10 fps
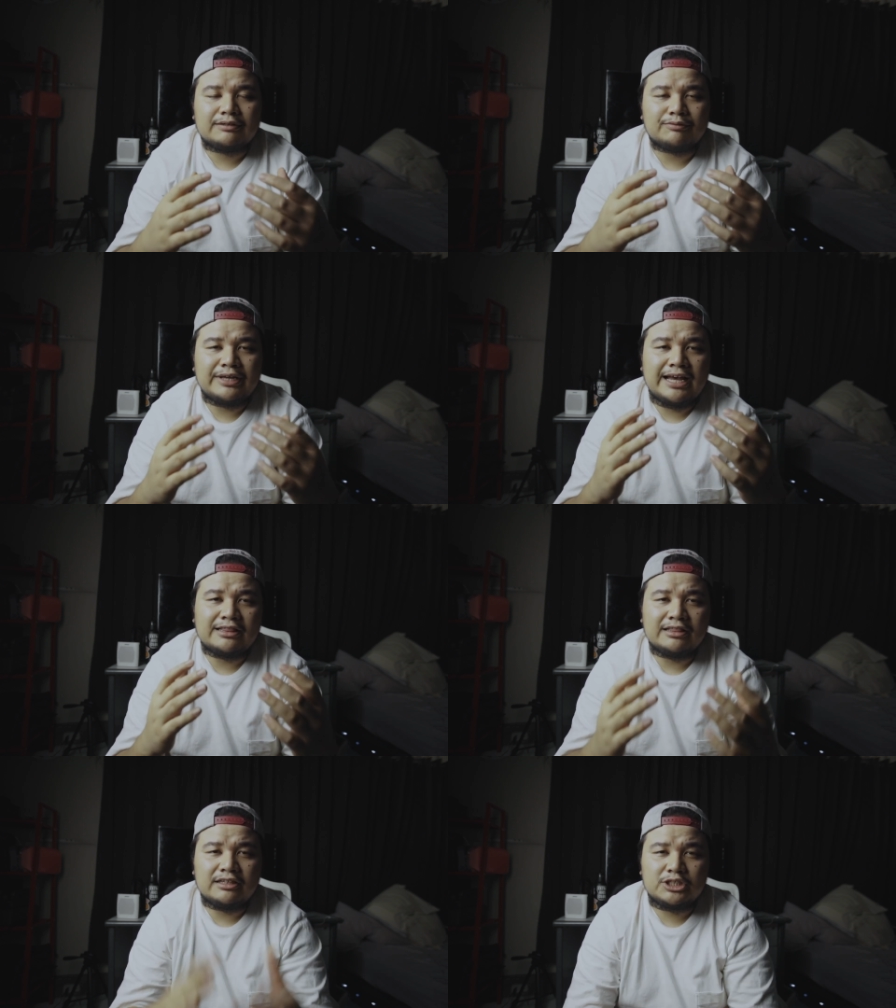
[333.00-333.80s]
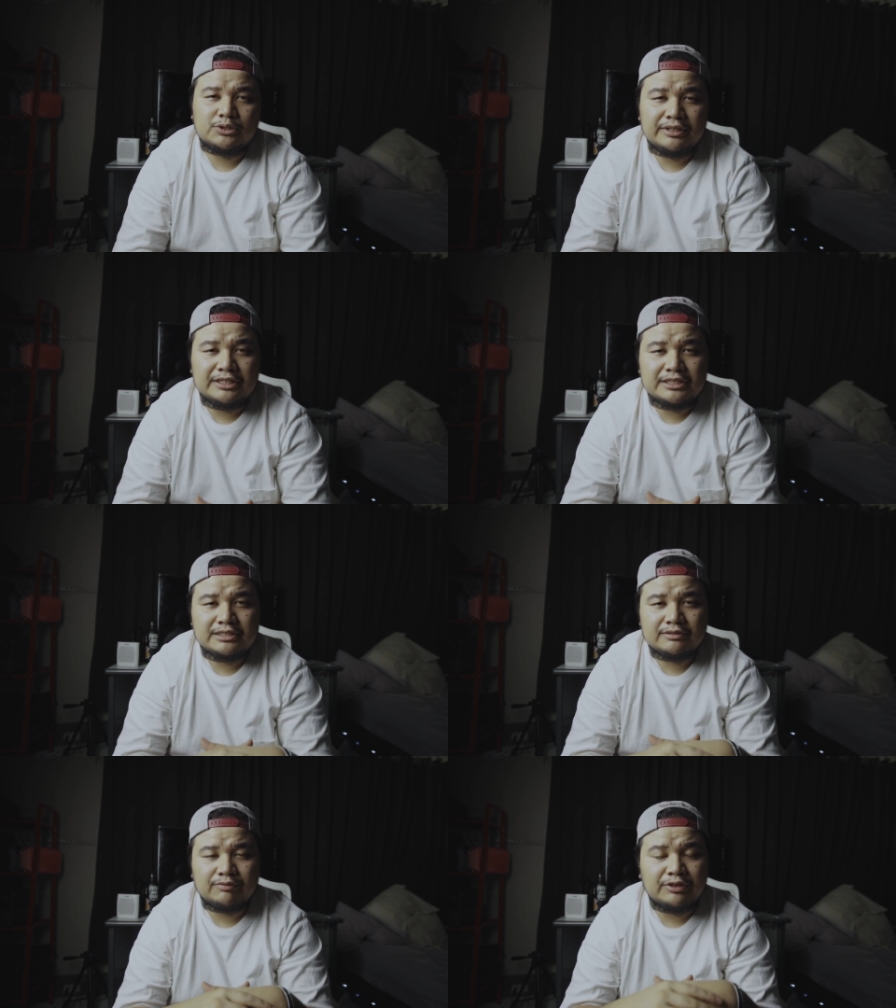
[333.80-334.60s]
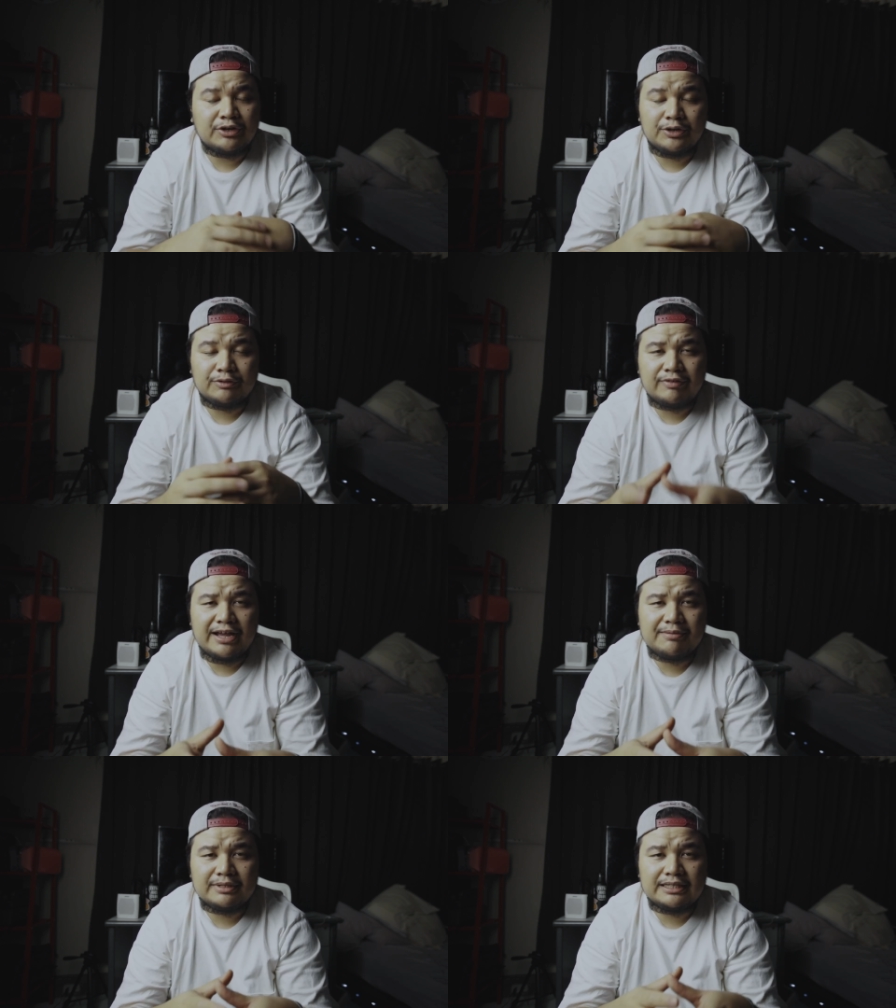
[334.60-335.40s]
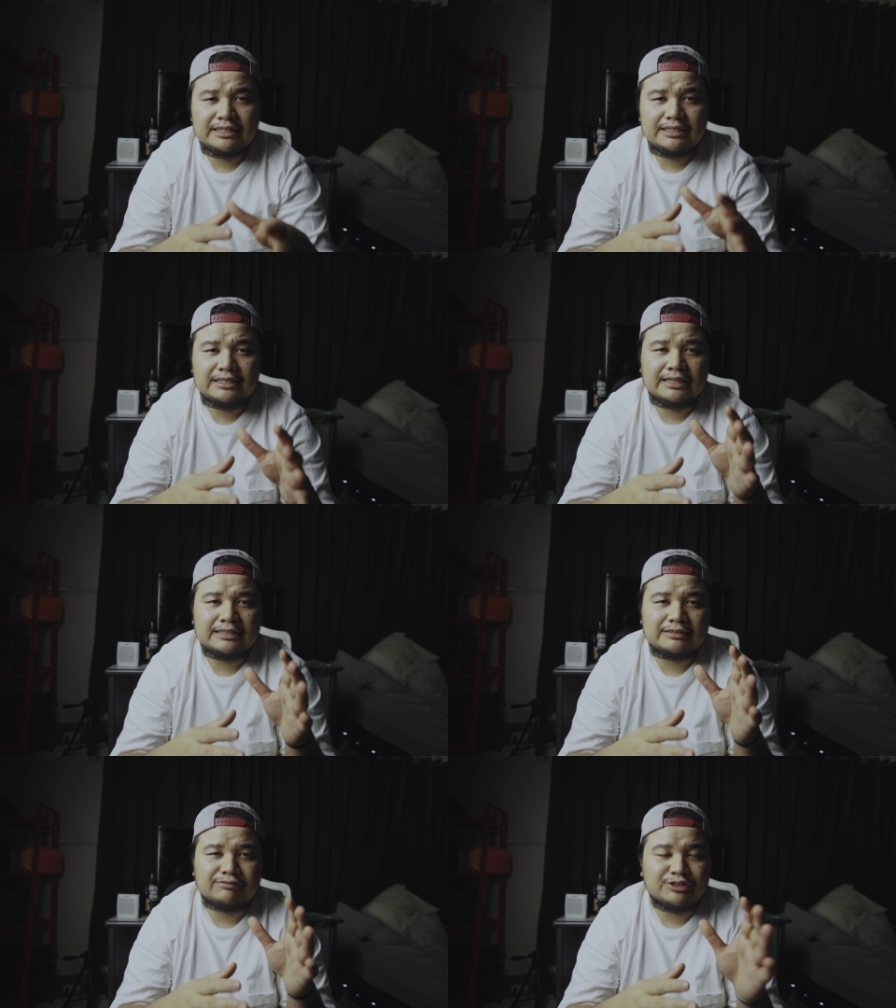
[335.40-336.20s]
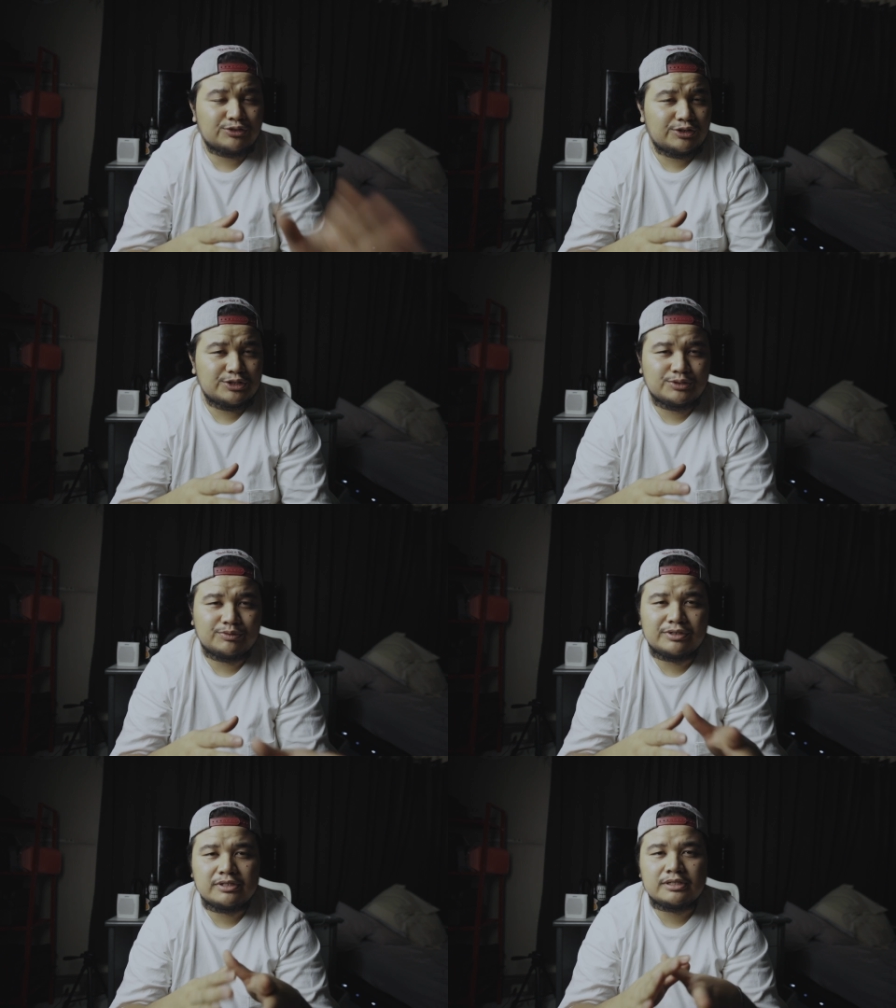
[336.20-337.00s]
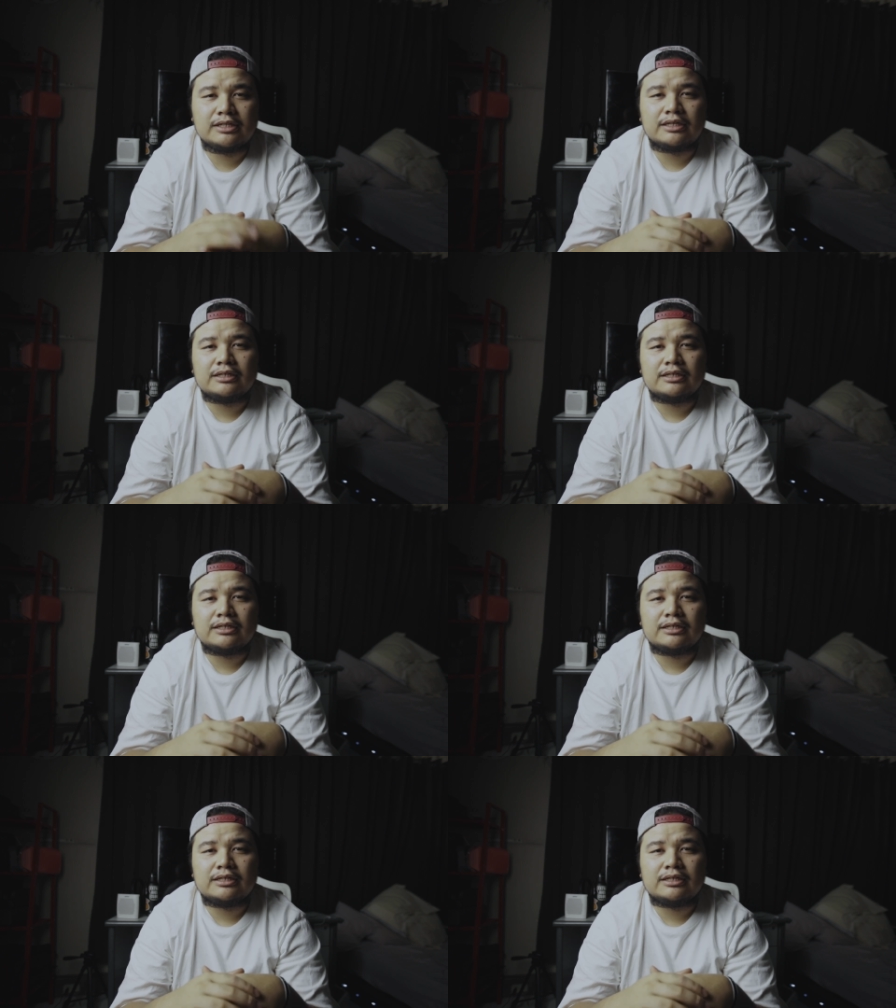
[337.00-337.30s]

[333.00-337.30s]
we had lunch with this with her family at Resorts World.